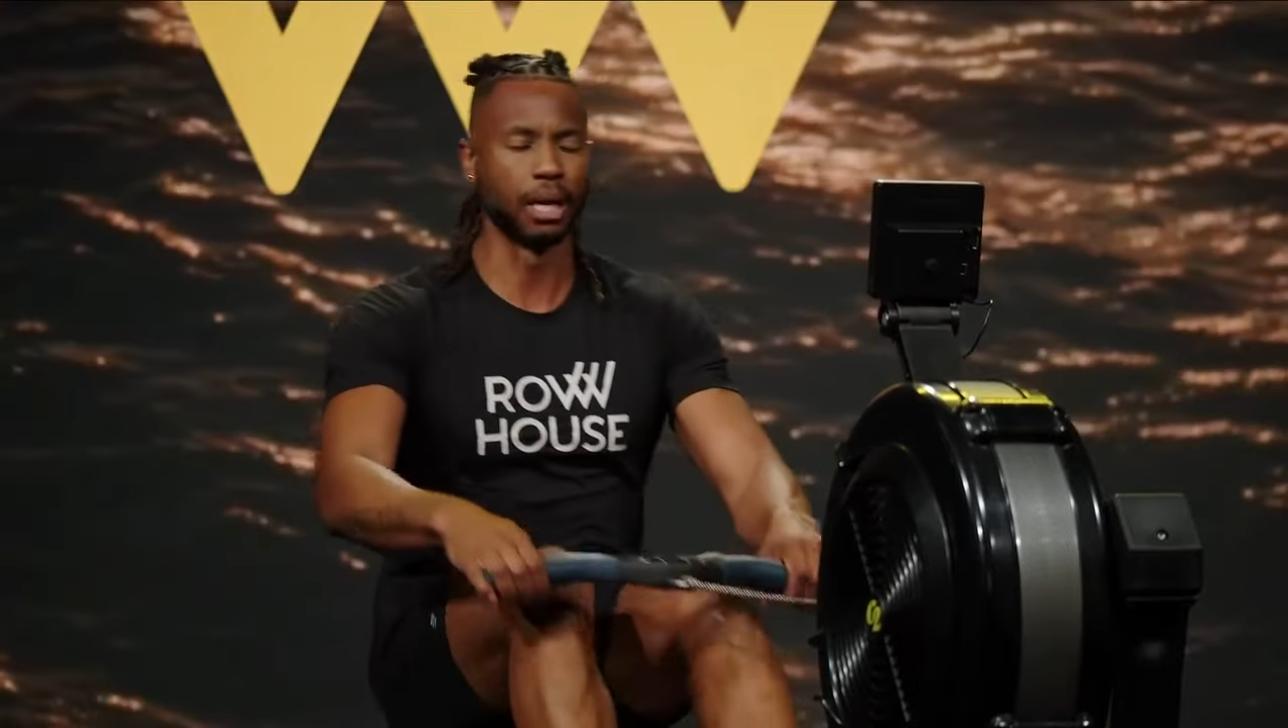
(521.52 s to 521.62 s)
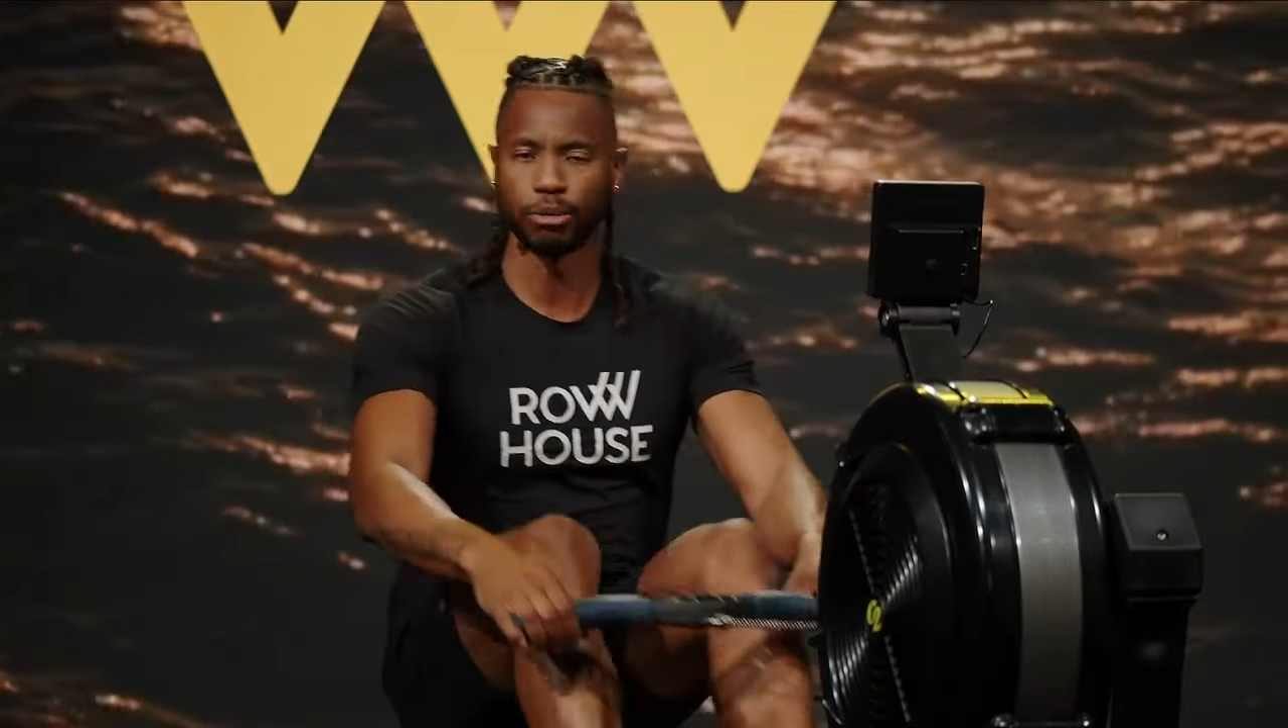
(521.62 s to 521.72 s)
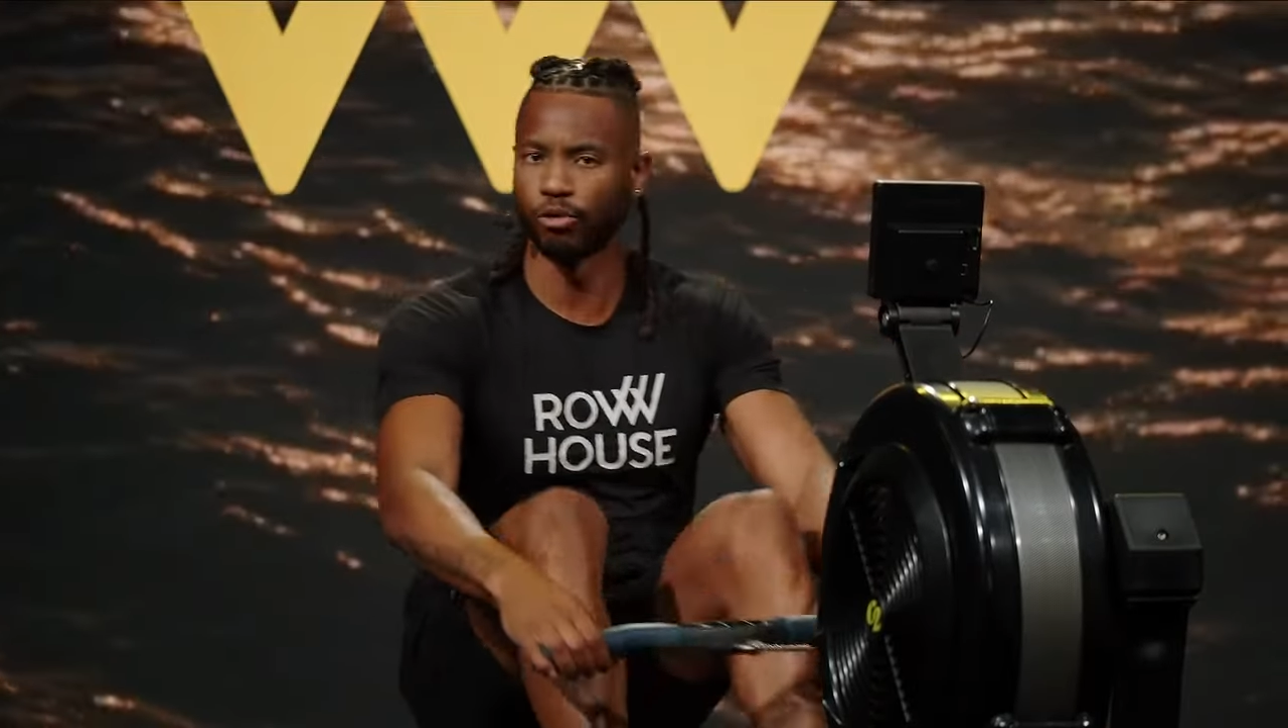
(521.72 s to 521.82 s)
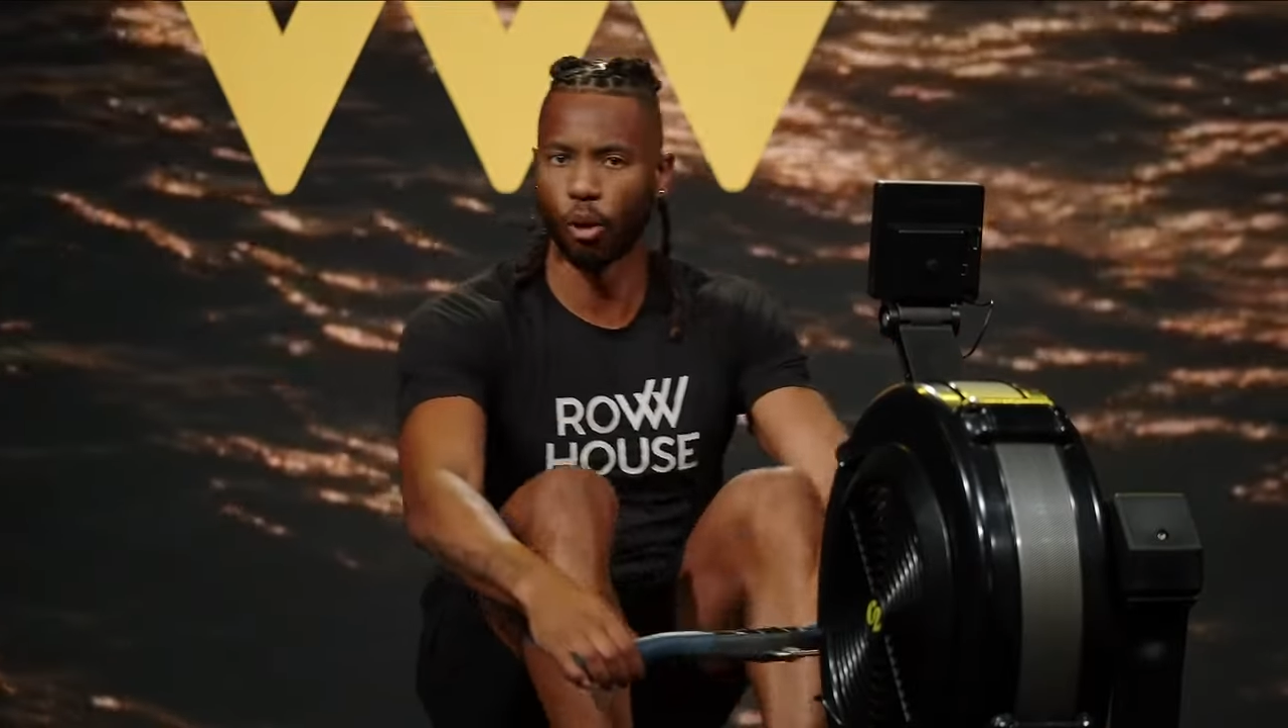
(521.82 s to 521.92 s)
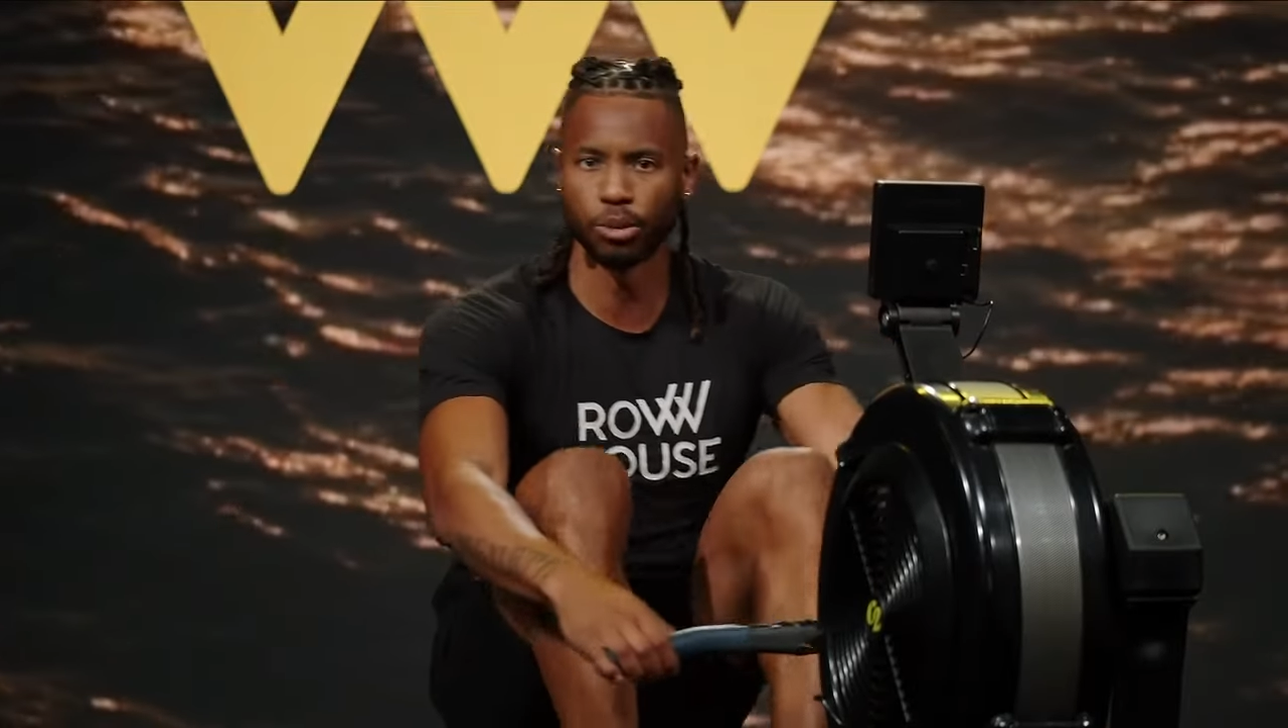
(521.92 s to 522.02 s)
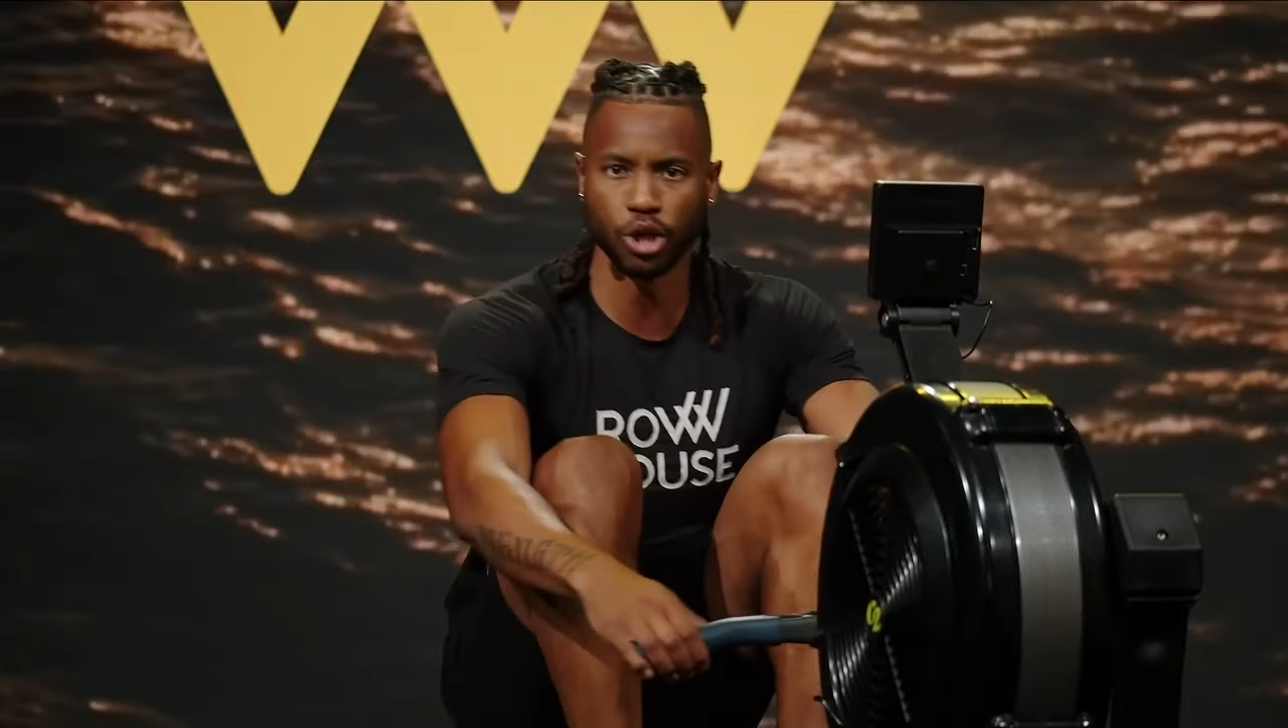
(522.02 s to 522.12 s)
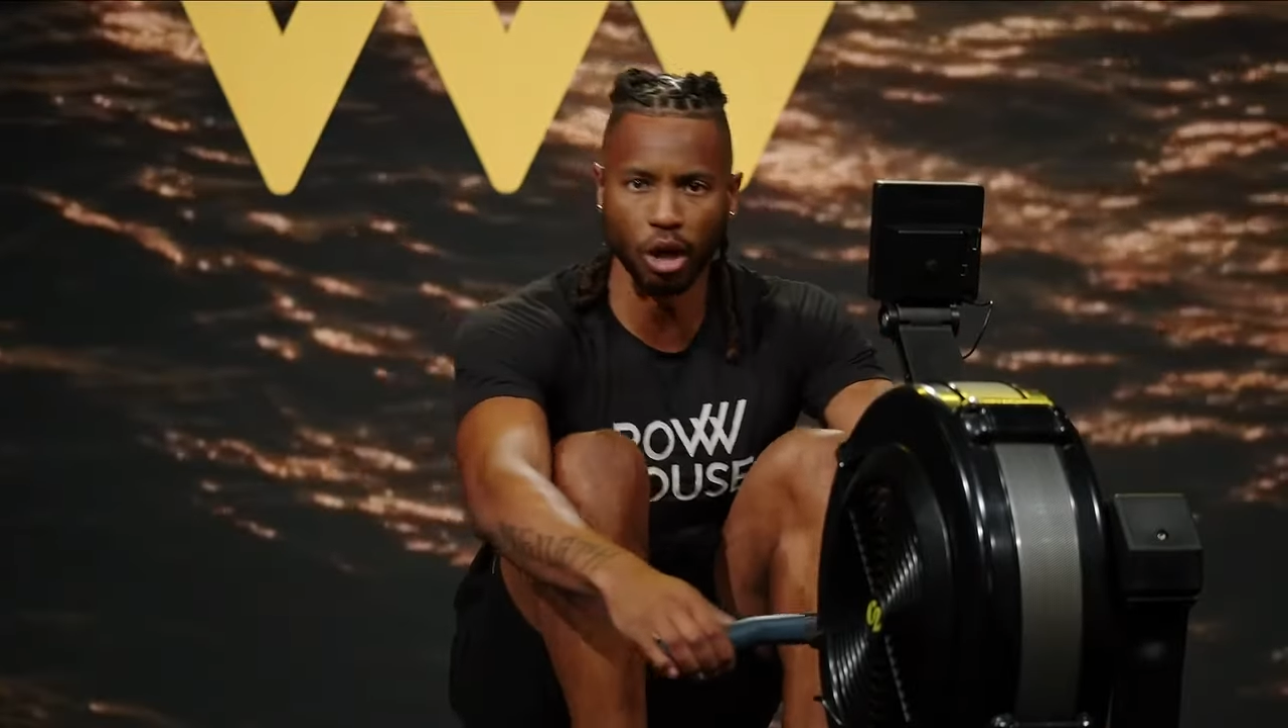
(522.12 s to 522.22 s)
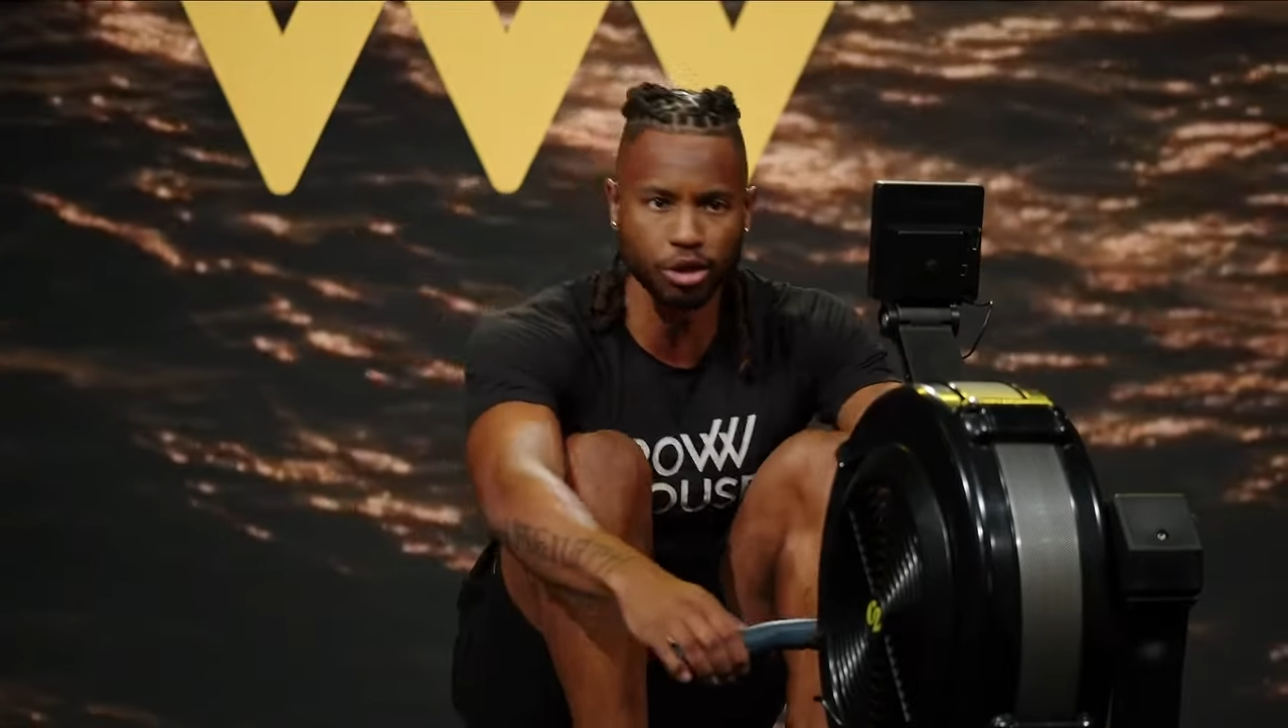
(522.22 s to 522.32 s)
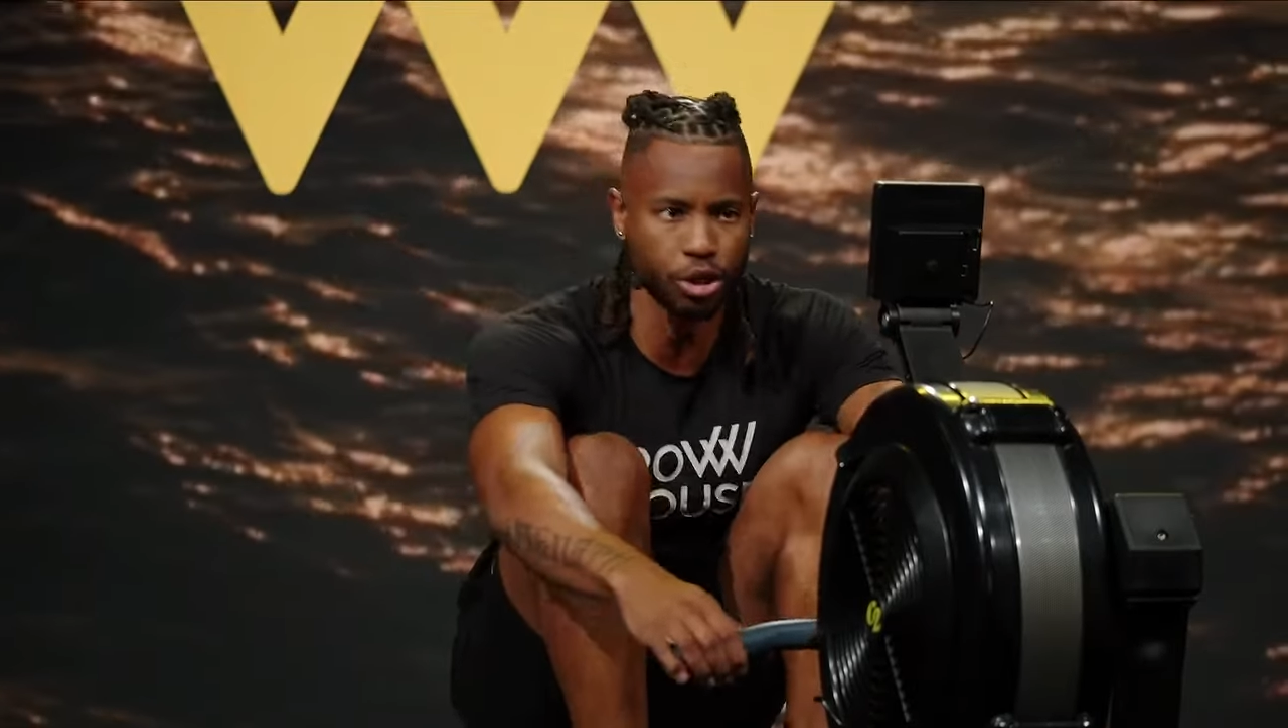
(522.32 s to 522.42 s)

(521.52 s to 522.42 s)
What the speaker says: keep the form solid